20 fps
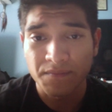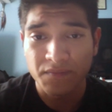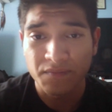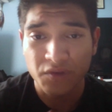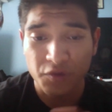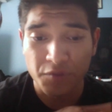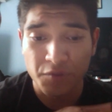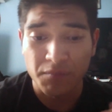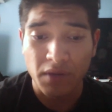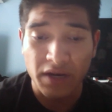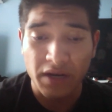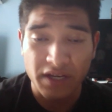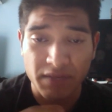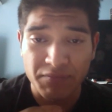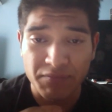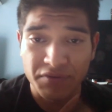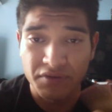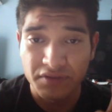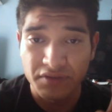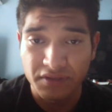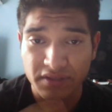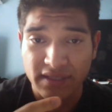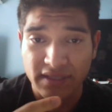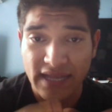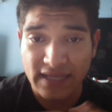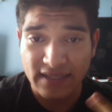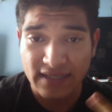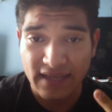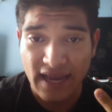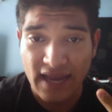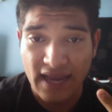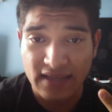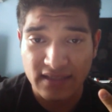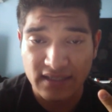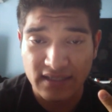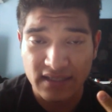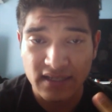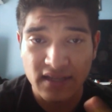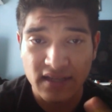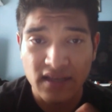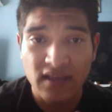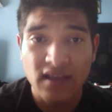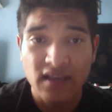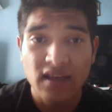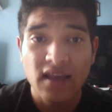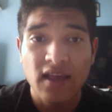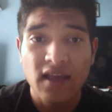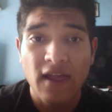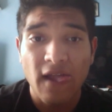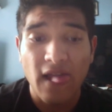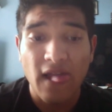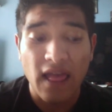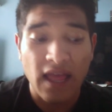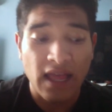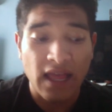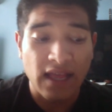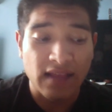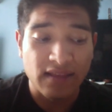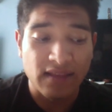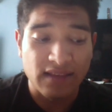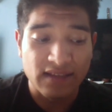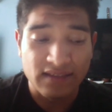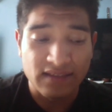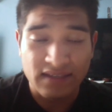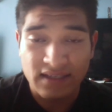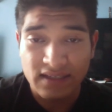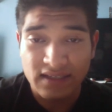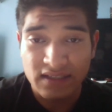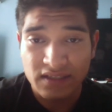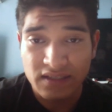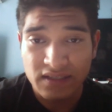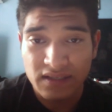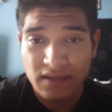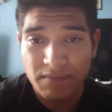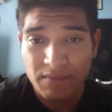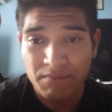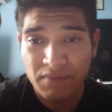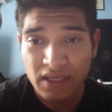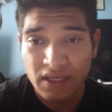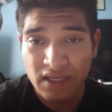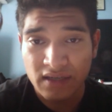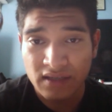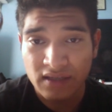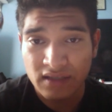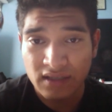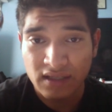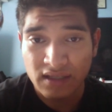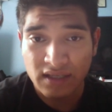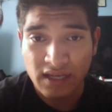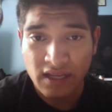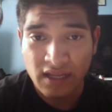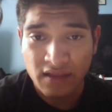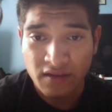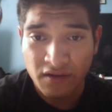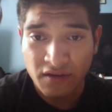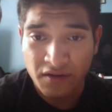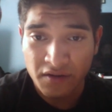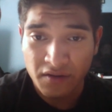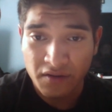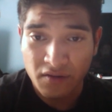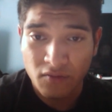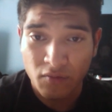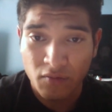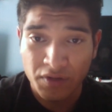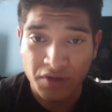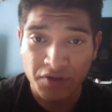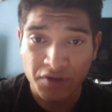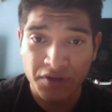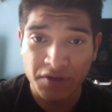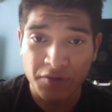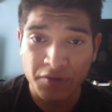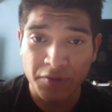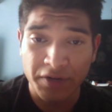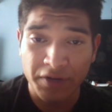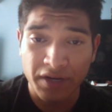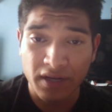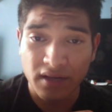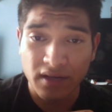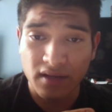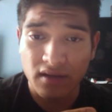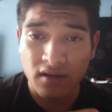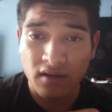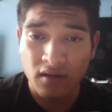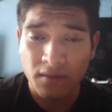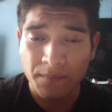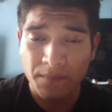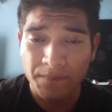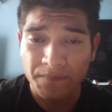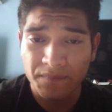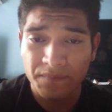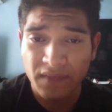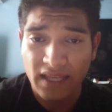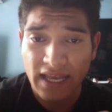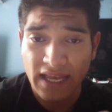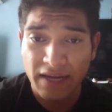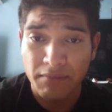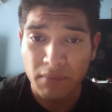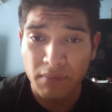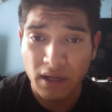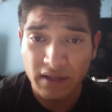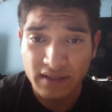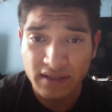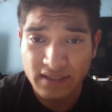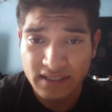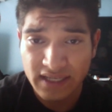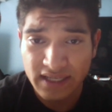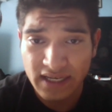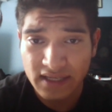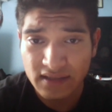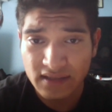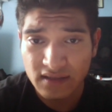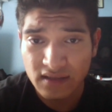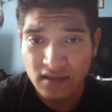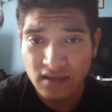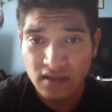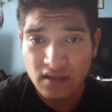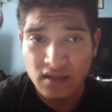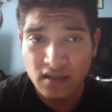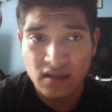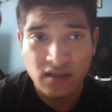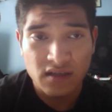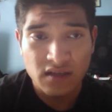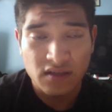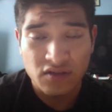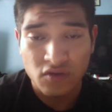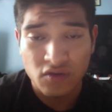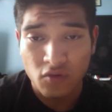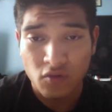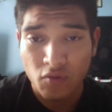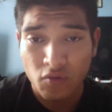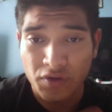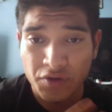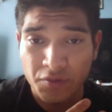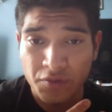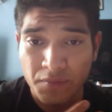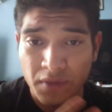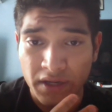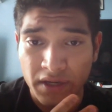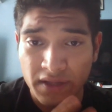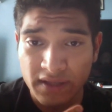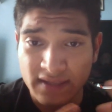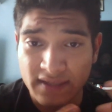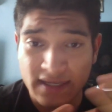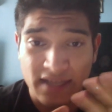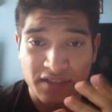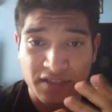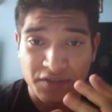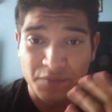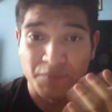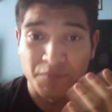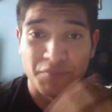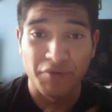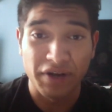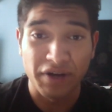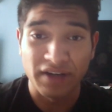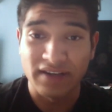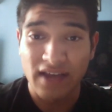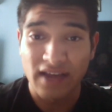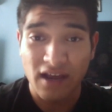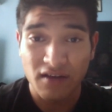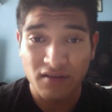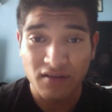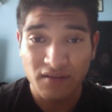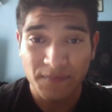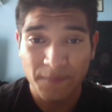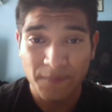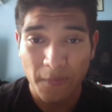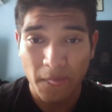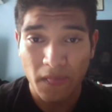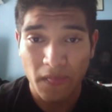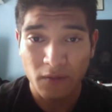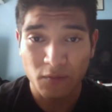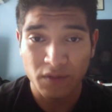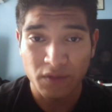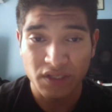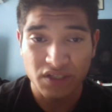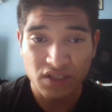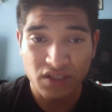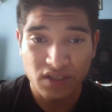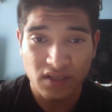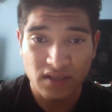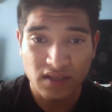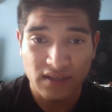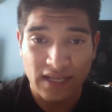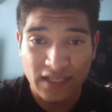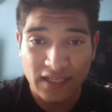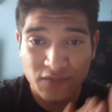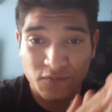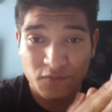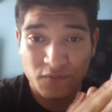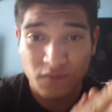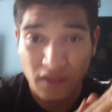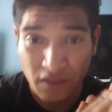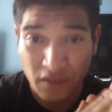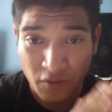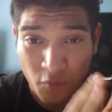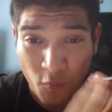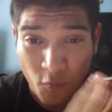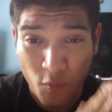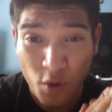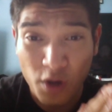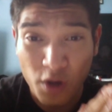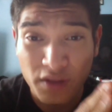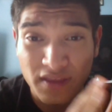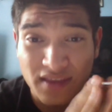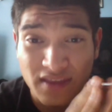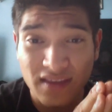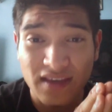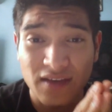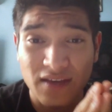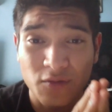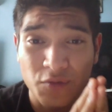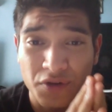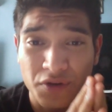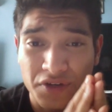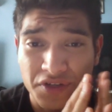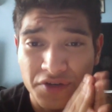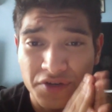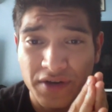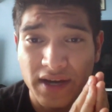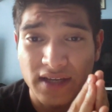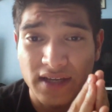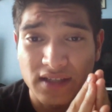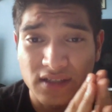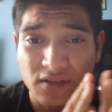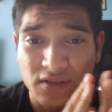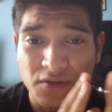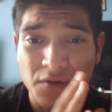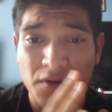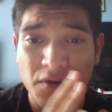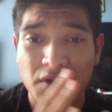your body produces lactic acid, and this is being done either when you're doing catabolic state, so when your body decides to break down, which that's the one thing we are trying to